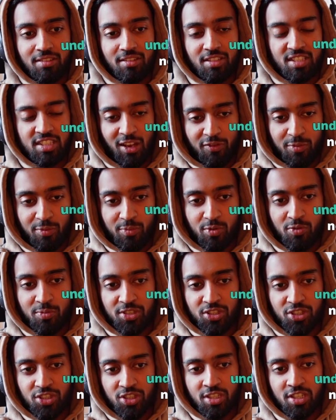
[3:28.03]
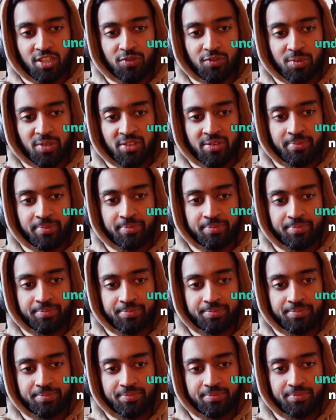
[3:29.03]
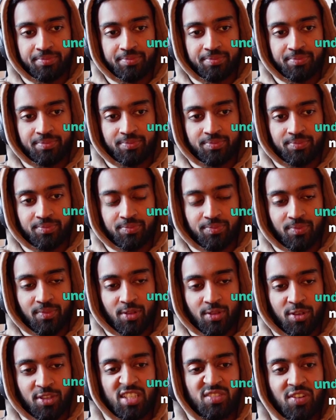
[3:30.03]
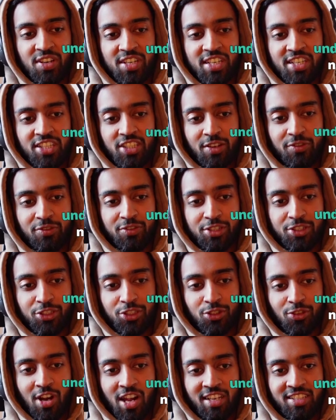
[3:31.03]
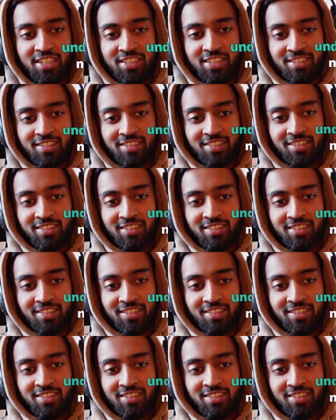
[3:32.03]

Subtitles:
self-improvement journey for me. Look at this fucking Jeffrey Shrax.